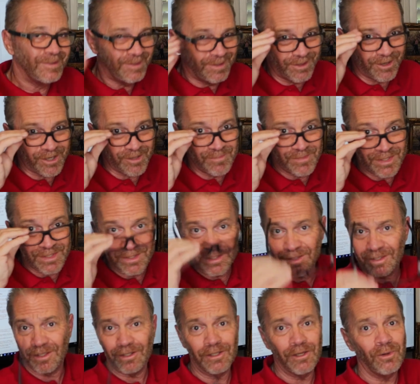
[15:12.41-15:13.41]

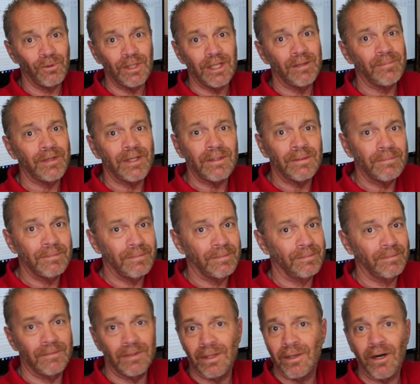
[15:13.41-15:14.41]
garbage low limit.
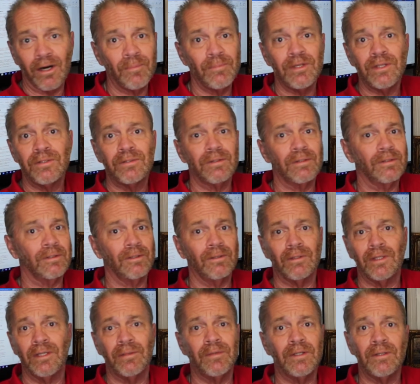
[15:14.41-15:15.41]
Garbage low
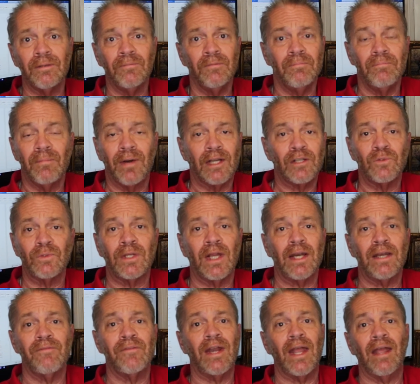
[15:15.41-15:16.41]
limit. Might as well
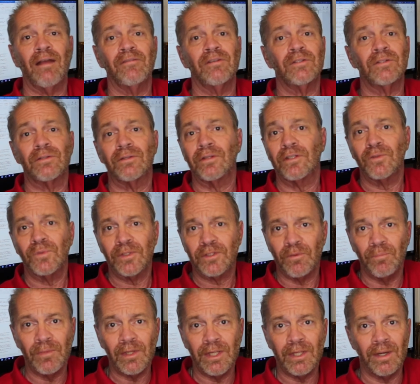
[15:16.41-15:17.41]
not even have insurance. What's
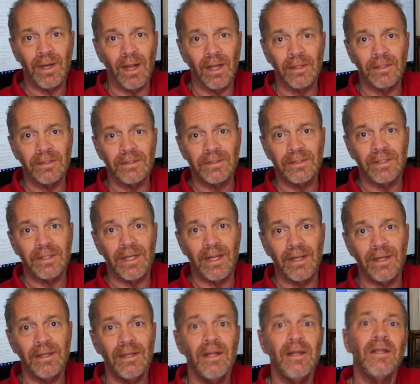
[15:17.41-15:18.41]
$1 million
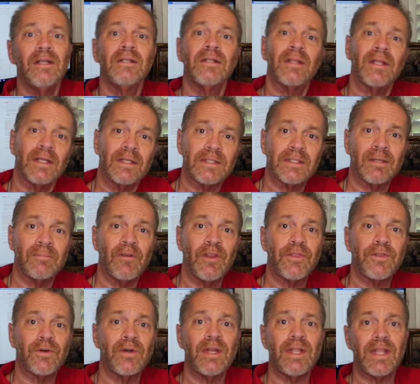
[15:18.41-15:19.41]
today? Think of
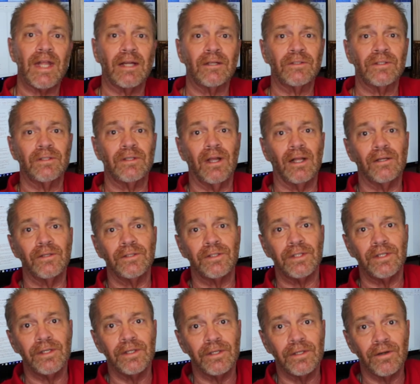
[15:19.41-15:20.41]
someone $30,000
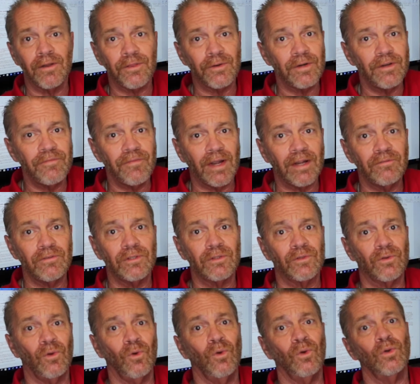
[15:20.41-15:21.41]
a year, 35
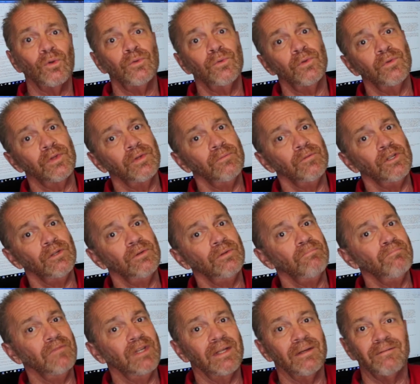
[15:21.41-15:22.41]
years old.
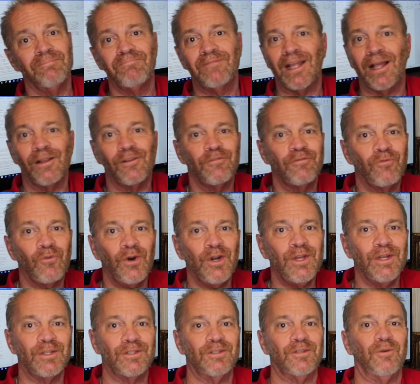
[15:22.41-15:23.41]
In
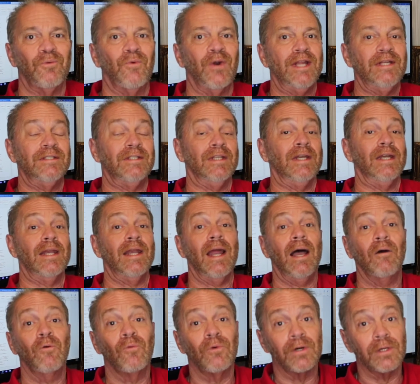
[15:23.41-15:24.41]
California, it's the right to
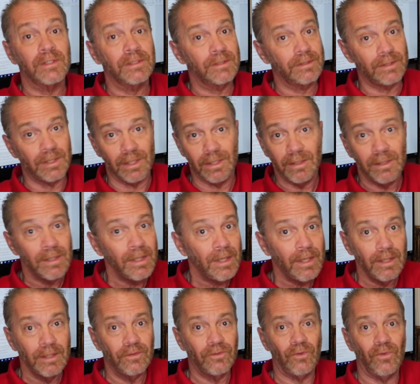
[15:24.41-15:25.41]
not work state.
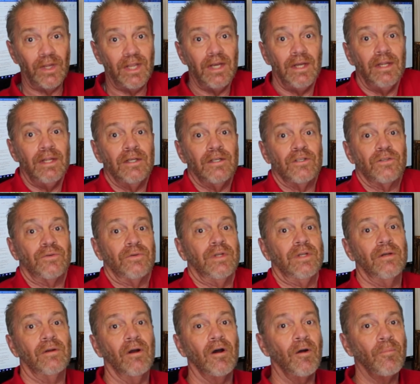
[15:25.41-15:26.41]
So any
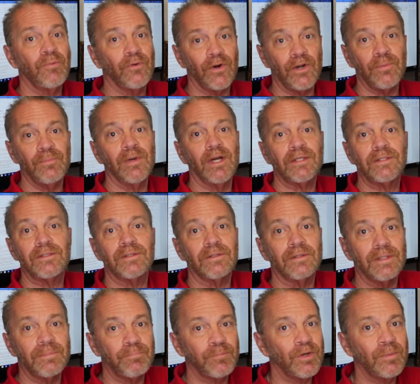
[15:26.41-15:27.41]
injury at all, pretty much,
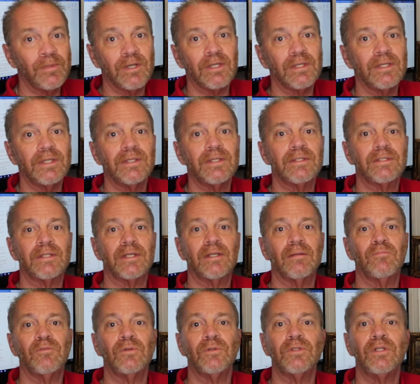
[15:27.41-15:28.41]
they're permanently
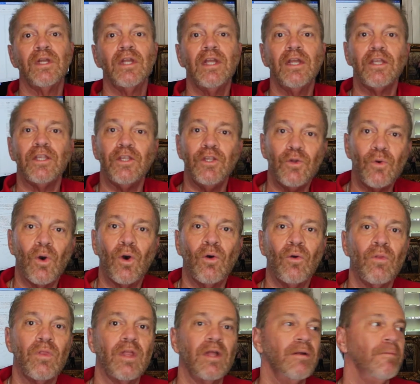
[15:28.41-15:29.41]
disabled. You
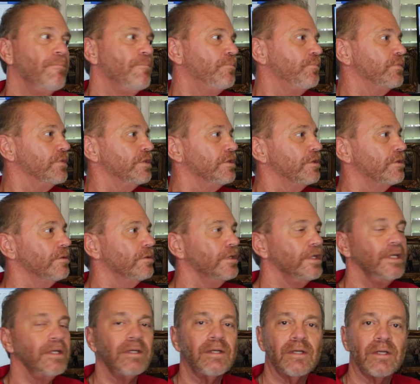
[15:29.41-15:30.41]
owe them their
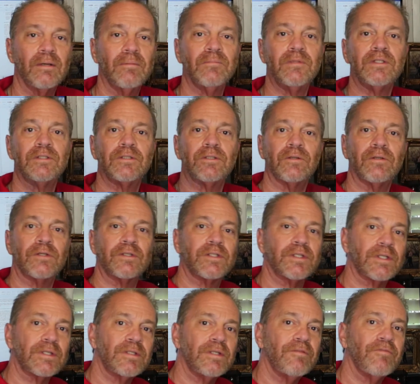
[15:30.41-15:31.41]
income until they're
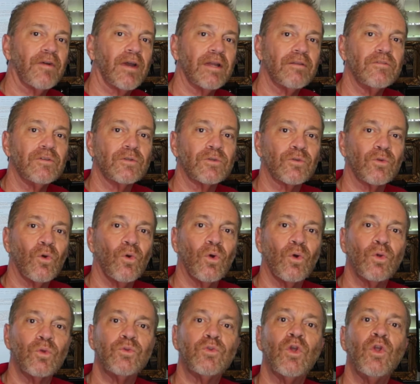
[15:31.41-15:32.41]
65 years
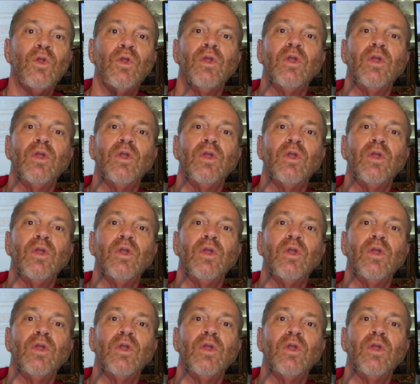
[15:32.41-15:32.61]
old.